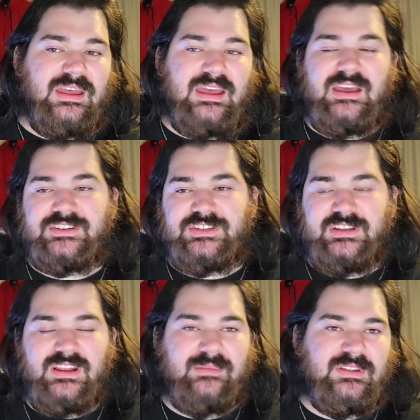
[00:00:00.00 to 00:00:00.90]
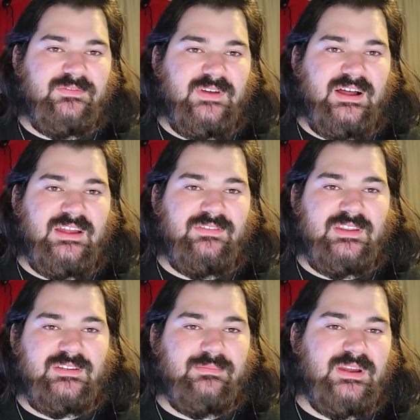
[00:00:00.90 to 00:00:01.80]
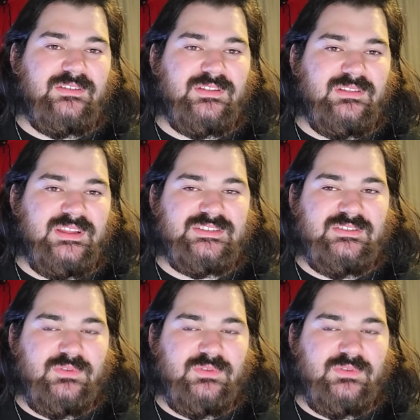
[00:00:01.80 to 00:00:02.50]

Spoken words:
hash it in MD5, and then compare it to the list